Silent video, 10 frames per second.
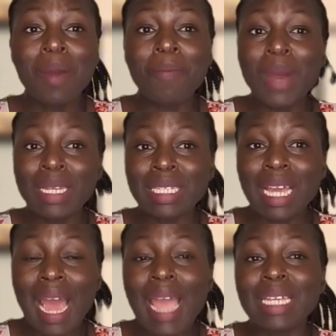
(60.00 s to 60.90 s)
but
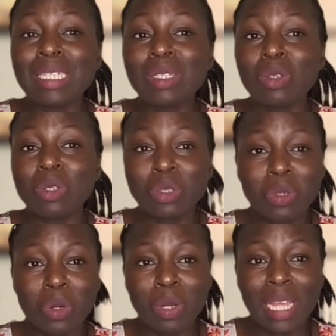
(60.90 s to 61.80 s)
I did not
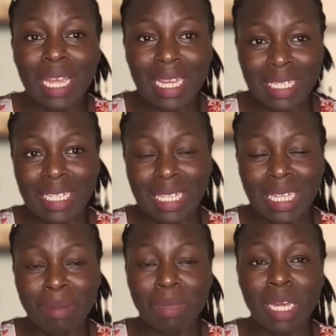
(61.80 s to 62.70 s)
go in
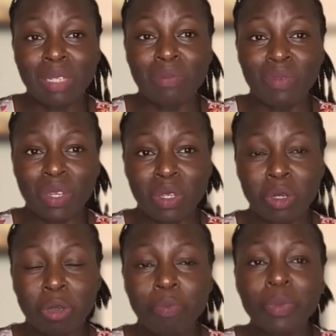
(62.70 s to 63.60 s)
that
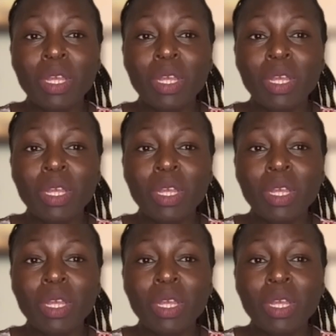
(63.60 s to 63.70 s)
video